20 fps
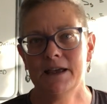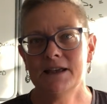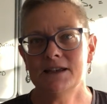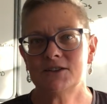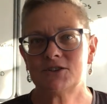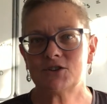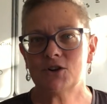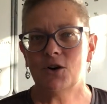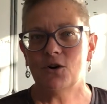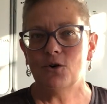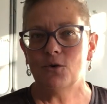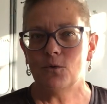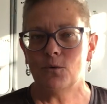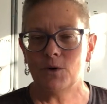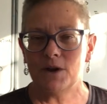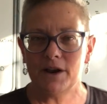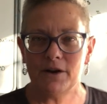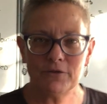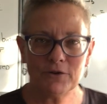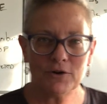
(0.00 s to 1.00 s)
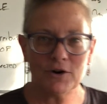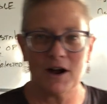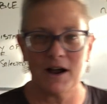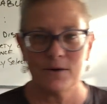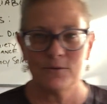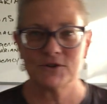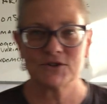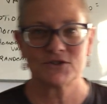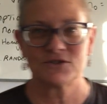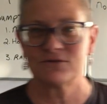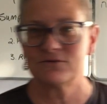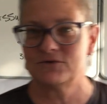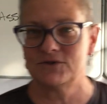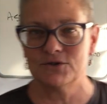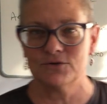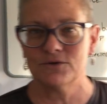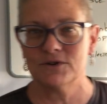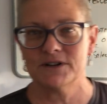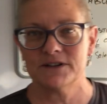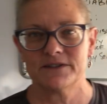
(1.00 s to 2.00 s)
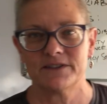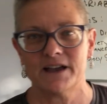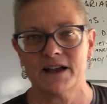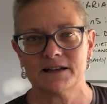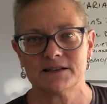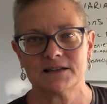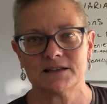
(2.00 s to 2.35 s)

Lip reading: So whatever I was doing at that